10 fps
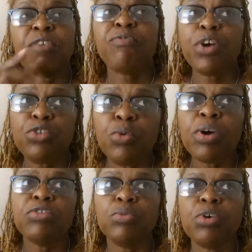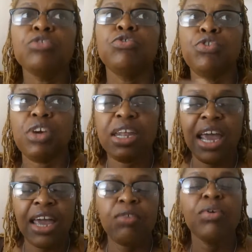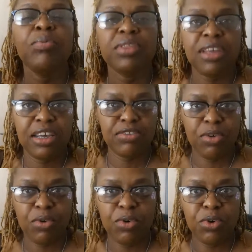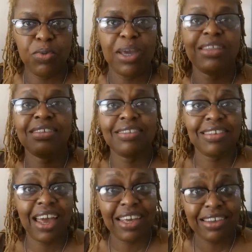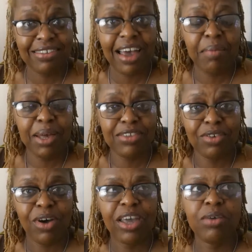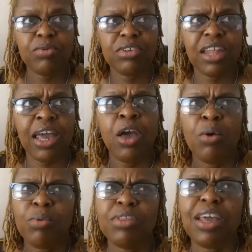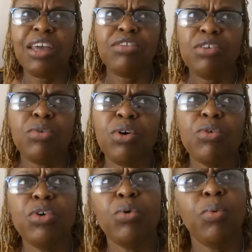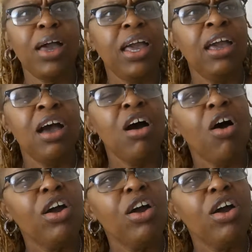the first question was, do you get angry when things don't go your way? The second time I saw it, it was like, when things don't go your way,